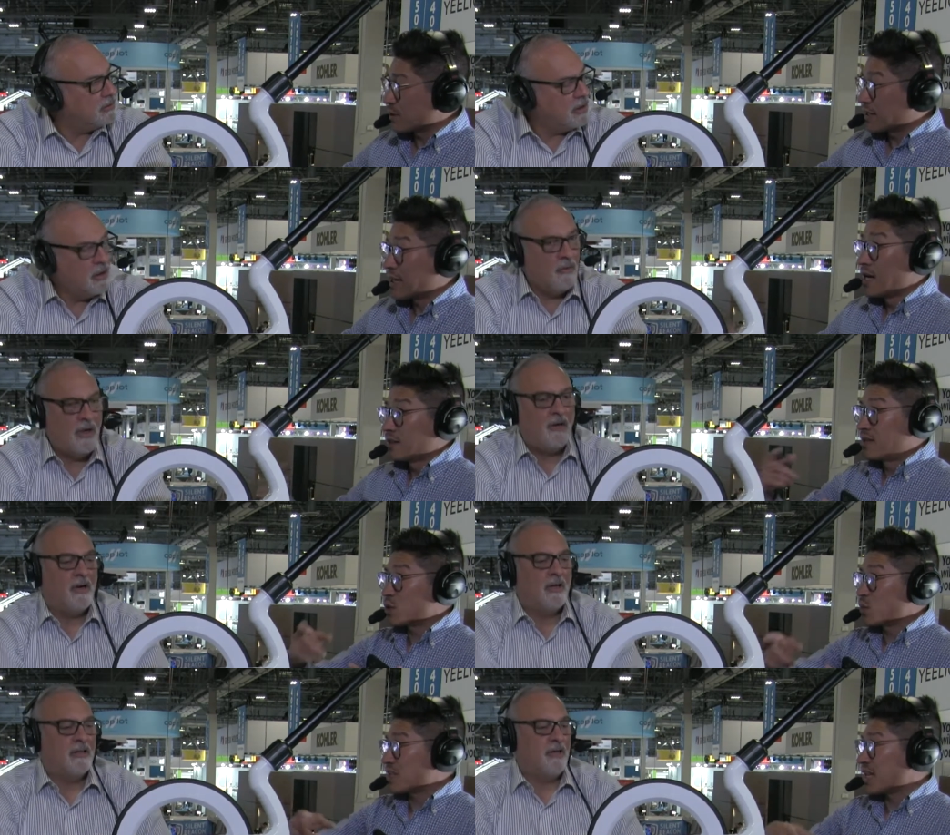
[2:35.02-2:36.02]
Speaker 1: it wow, this
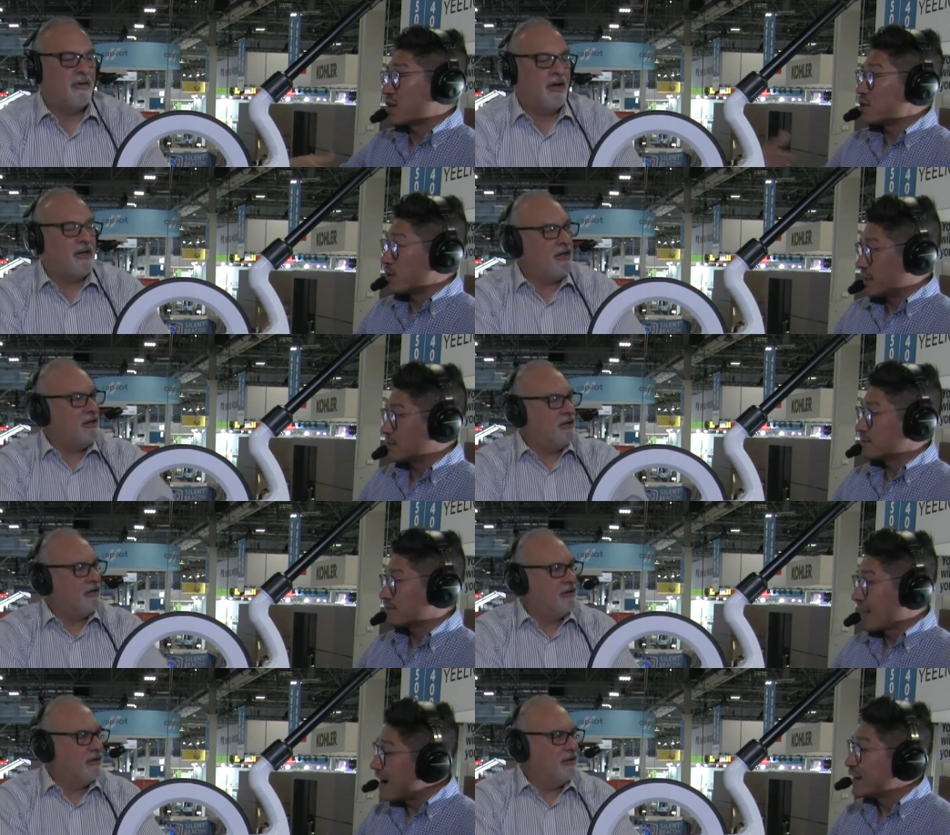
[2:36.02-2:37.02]
will take you to idea. it
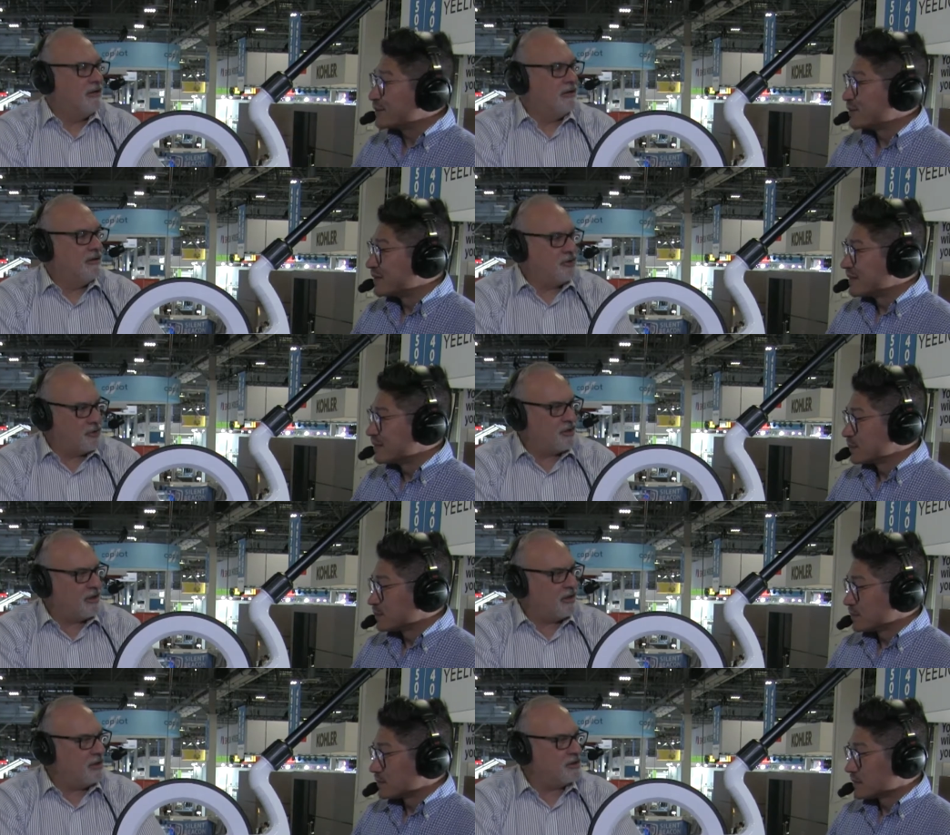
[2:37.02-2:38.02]
yeah did you think
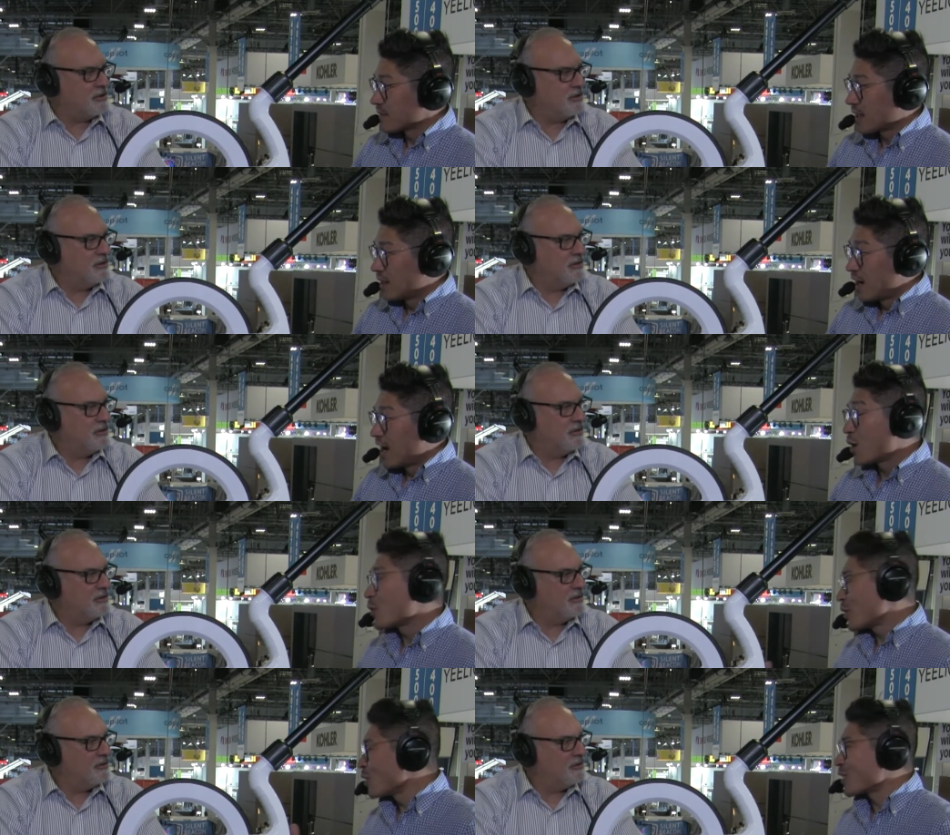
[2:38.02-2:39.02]
of this uh, we,
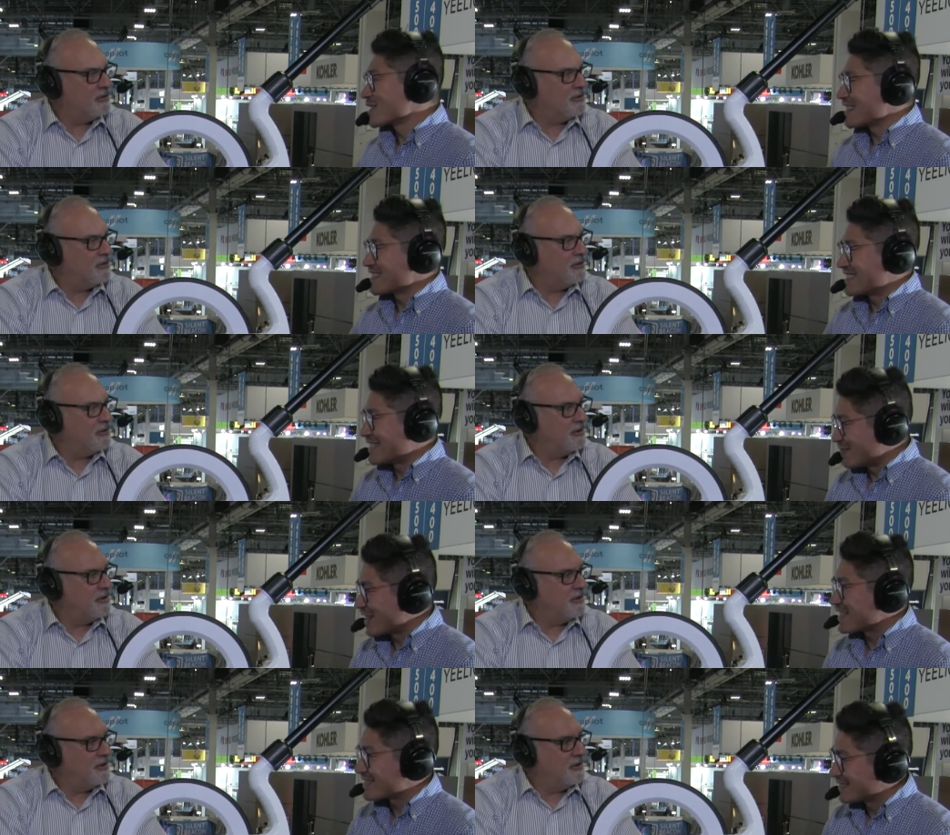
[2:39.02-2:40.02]
we work together as a team
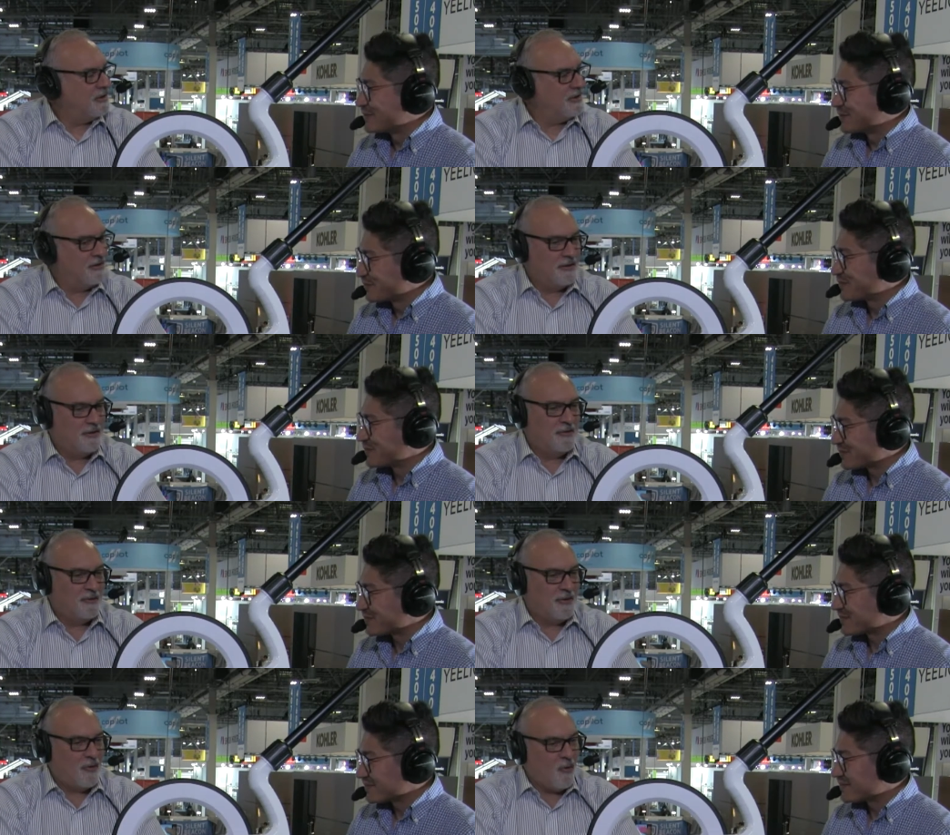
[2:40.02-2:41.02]
yes
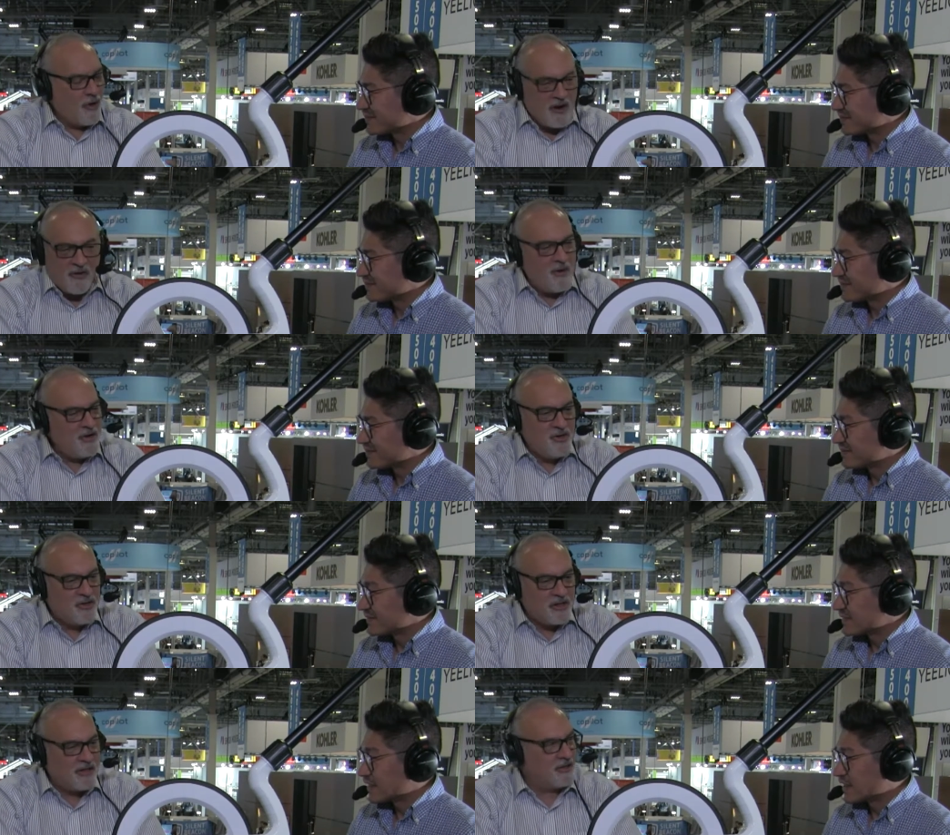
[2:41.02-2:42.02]
Speaker 2: whatever made you
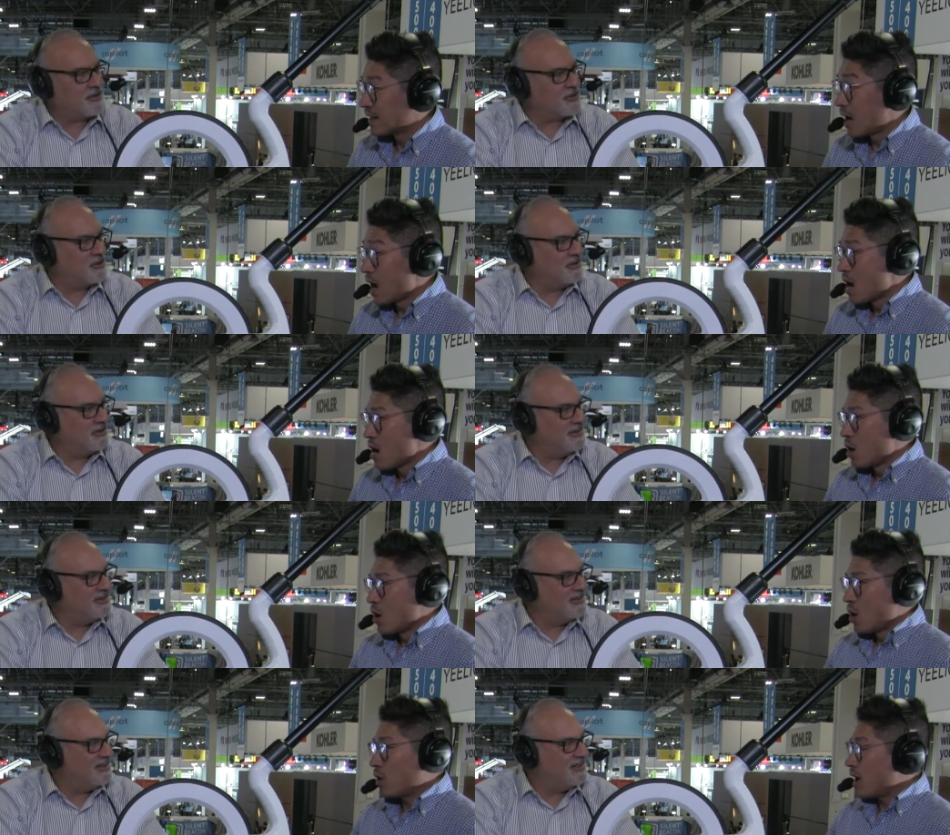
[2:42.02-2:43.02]
think of this
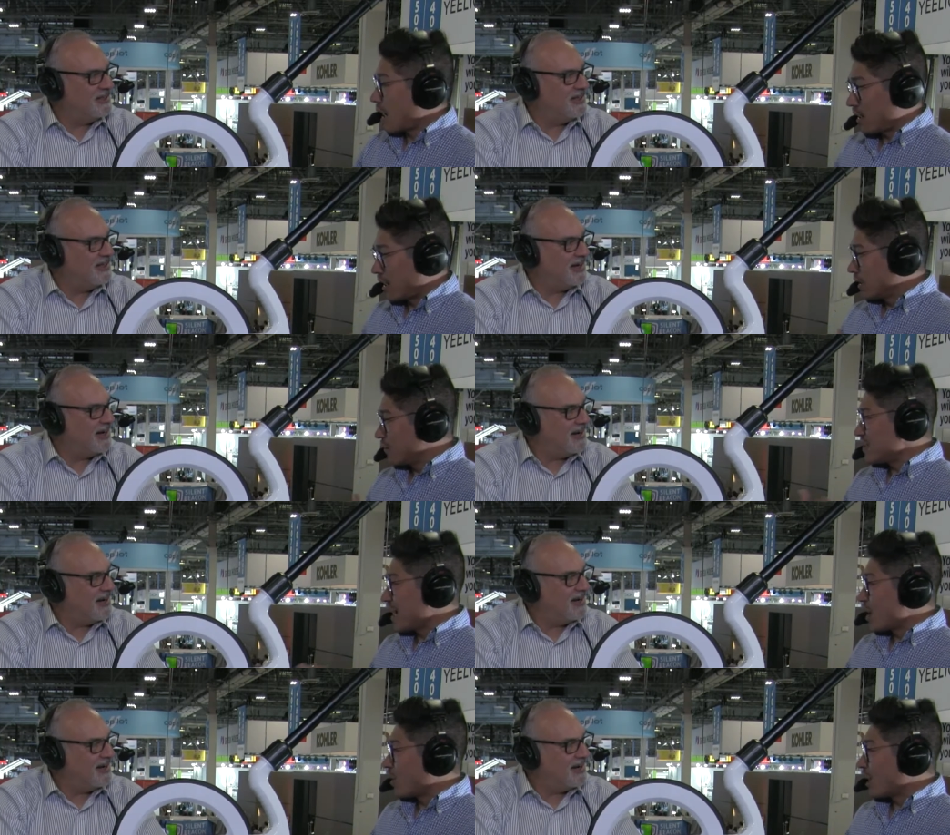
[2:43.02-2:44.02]
Speaker 1: well, I, I, love
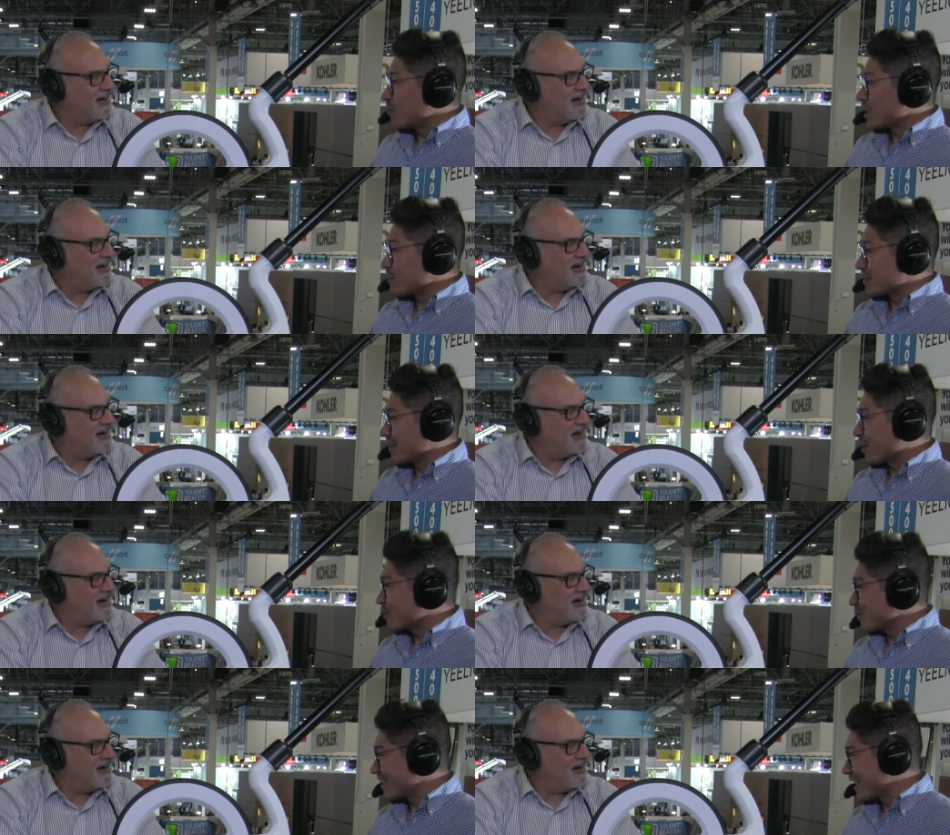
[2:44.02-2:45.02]
DIY, but I'm a
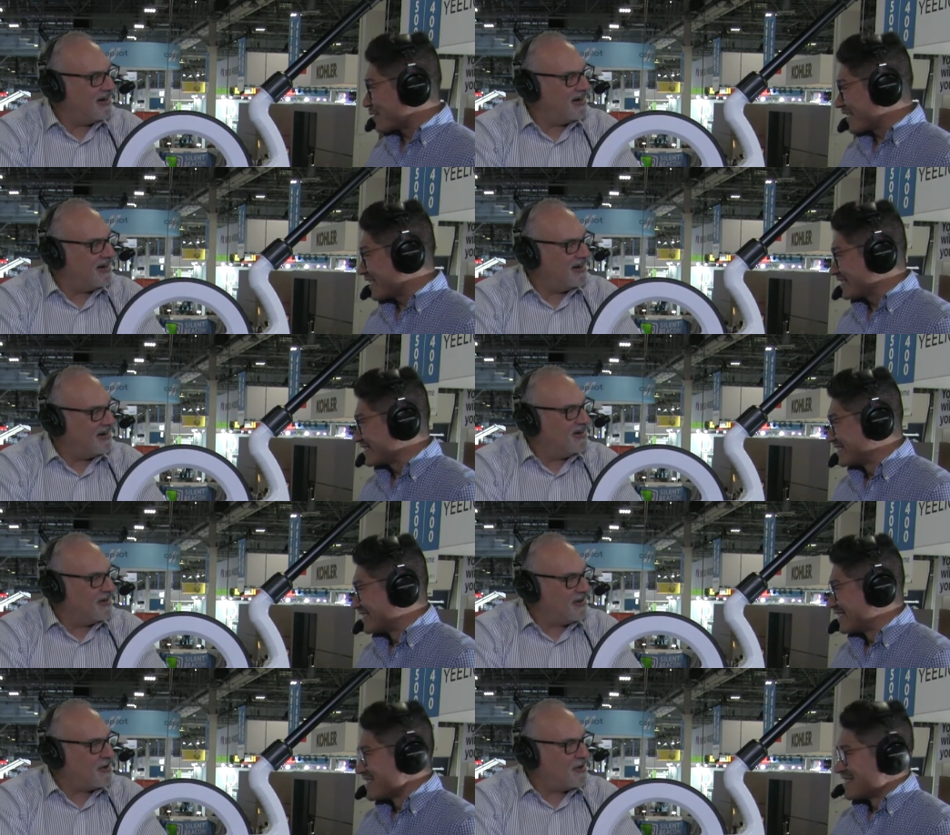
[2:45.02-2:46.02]
terrible DIYer.
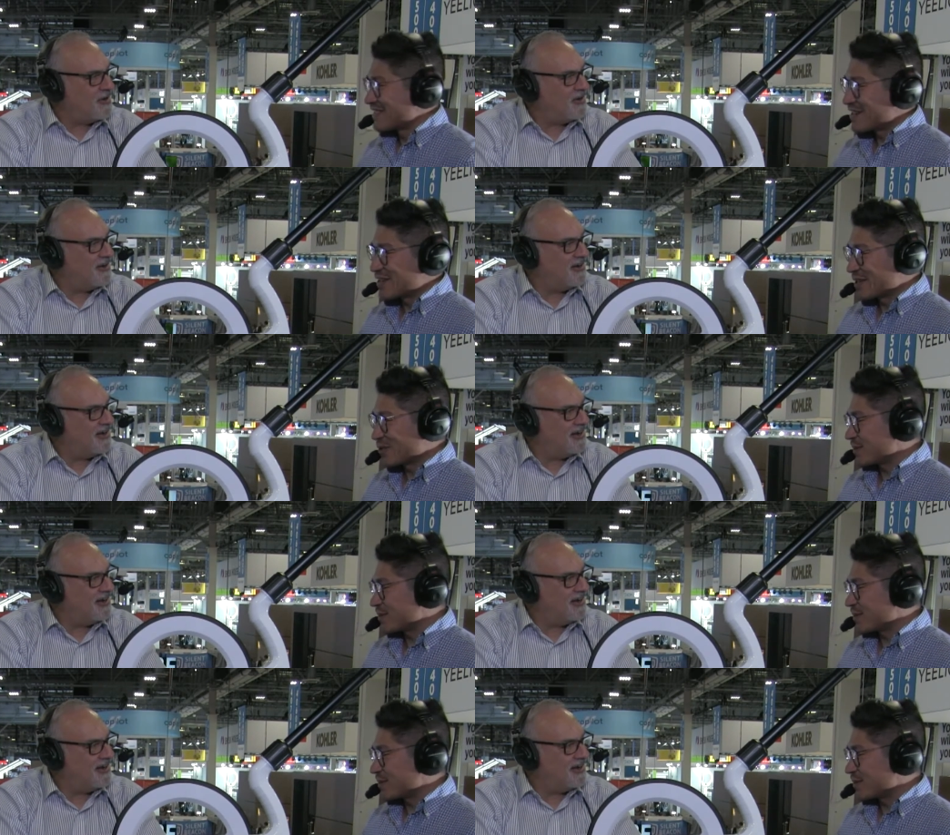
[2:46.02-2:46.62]
Yeah. So it was